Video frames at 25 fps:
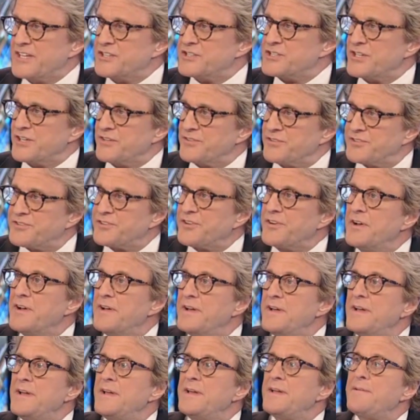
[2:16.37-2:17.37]
Doesn't mean they
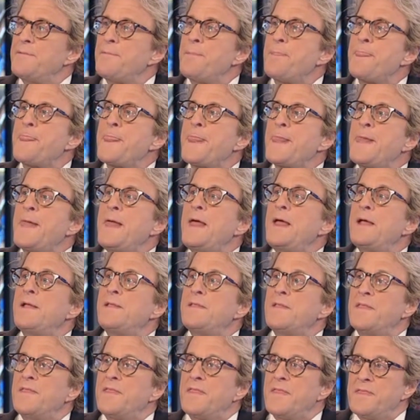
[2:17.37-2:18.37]
couldn't go after them,
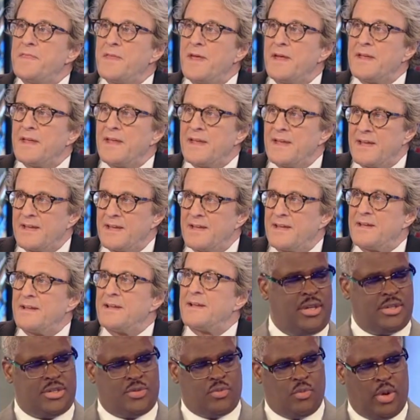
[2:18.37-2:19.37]
though, right? Because you've got
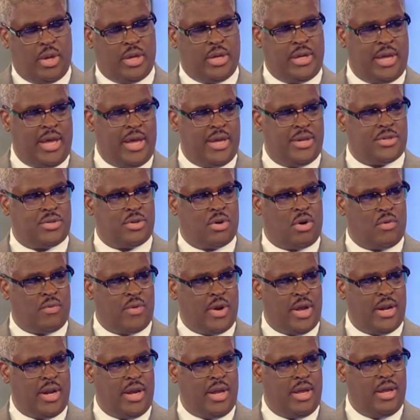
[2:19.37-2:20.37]
this one case
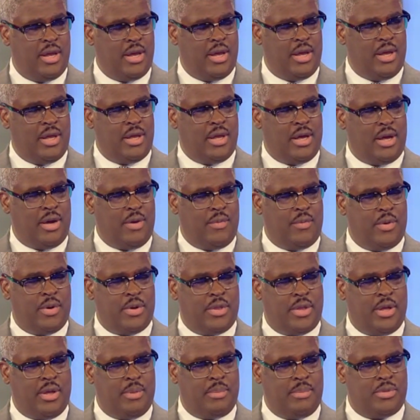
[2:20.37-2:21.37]
already where
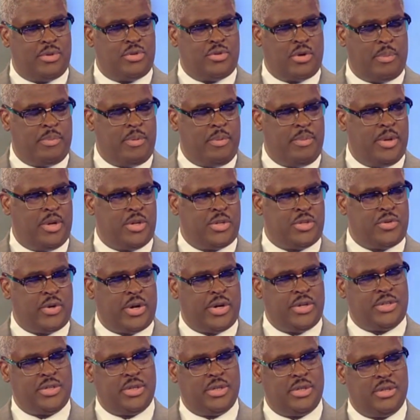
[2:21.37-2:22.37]
the Trump
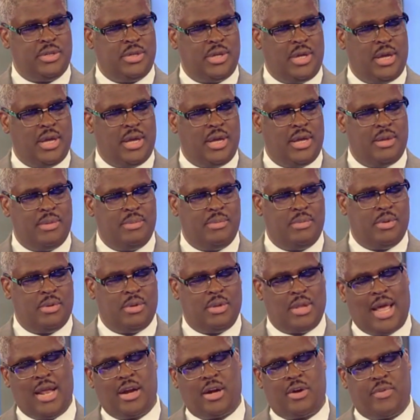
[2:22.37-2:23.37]
administration, a
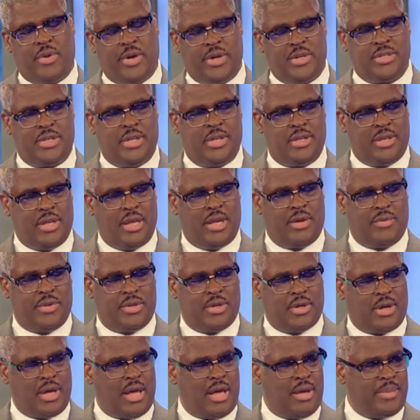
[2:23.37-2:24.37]
lot of critics didn't think with
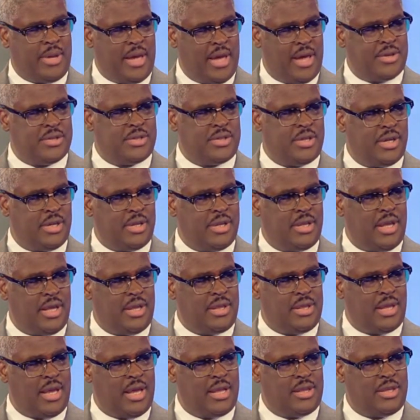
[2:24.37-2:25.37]
the Comcast thing
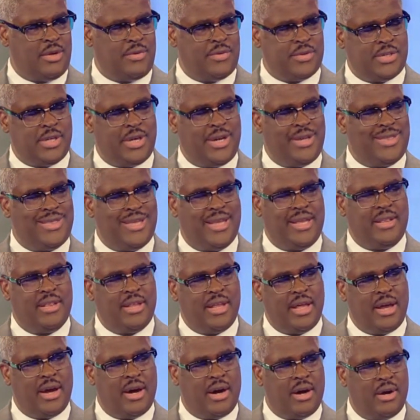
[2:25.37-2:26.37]
that there was anything
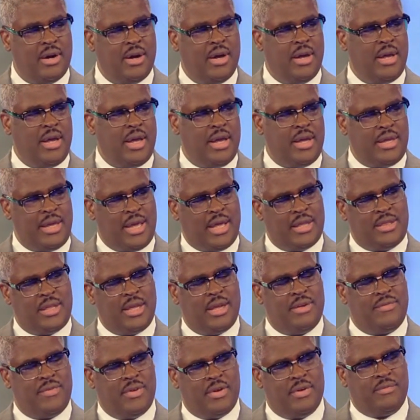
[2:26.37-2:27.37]
there, and yet
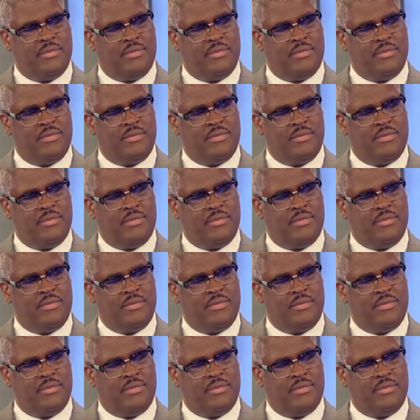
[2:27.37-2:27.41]
they've